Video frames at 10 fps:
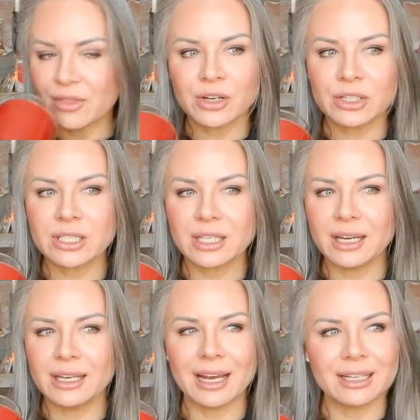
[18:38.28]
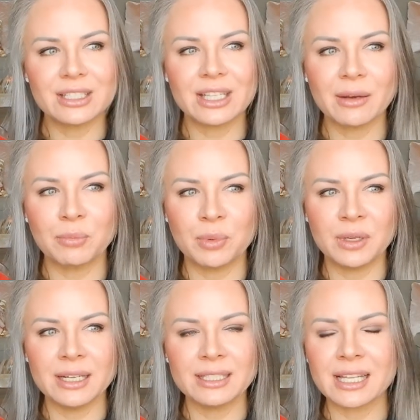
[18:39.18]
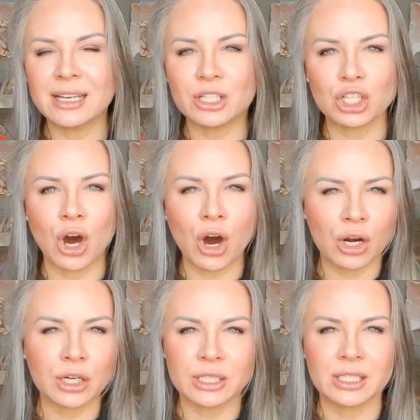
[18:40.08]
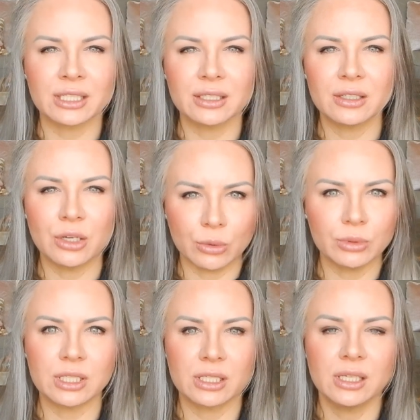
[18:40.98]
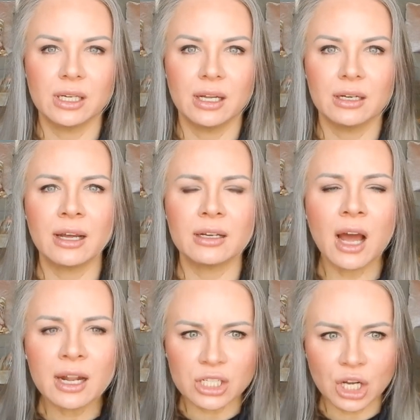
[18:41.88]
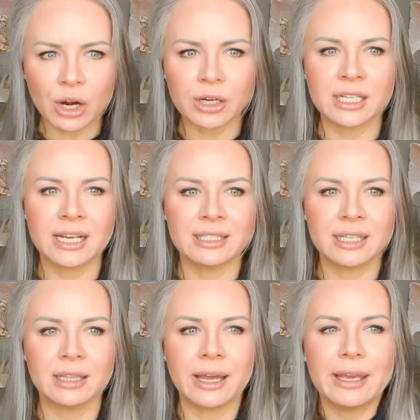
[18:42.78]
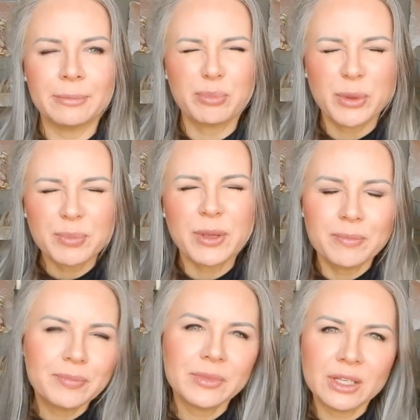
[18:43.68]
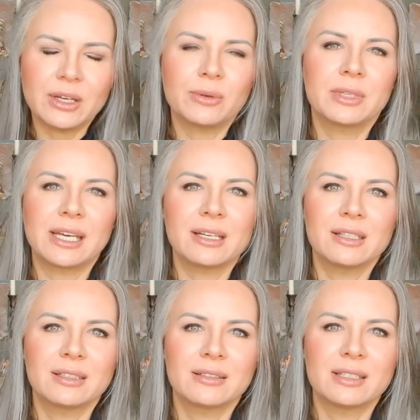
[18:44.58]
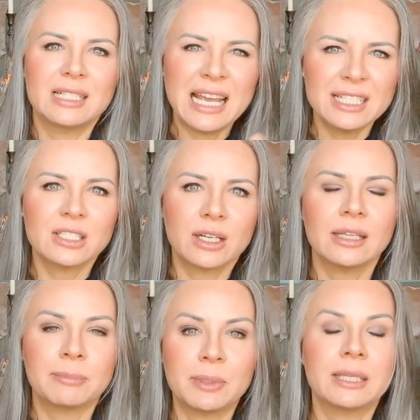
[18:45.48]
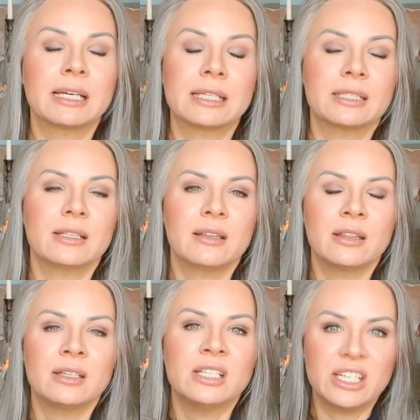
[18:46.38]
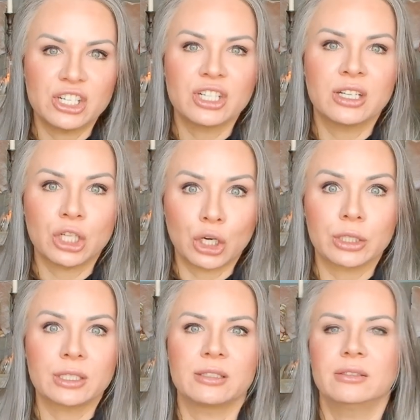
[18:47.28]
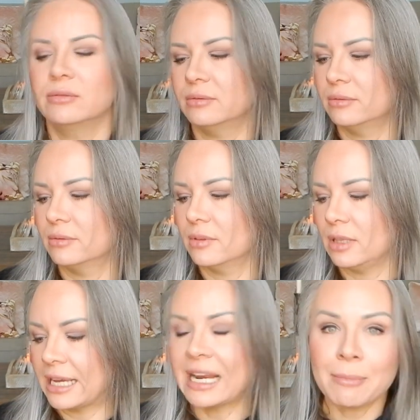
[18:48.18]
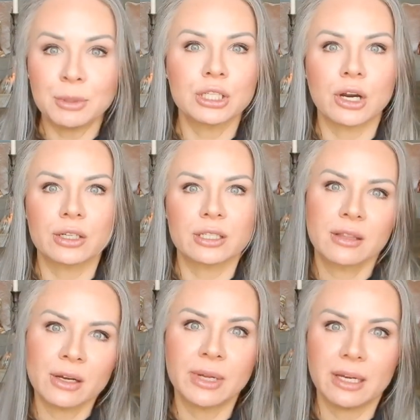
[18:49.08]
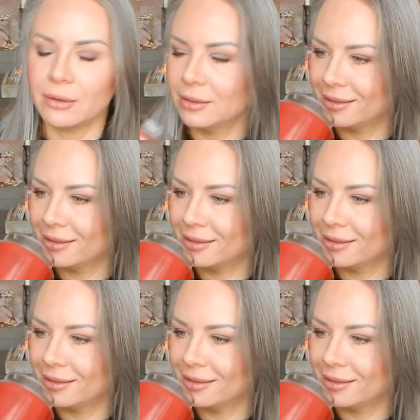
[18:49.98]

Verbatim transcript: There's, yeah, it's that, it's like a tart note. Not, not tart as in like you know, like taste tart. Look, but look at the dish, a tart. Like an apple tart. There we go.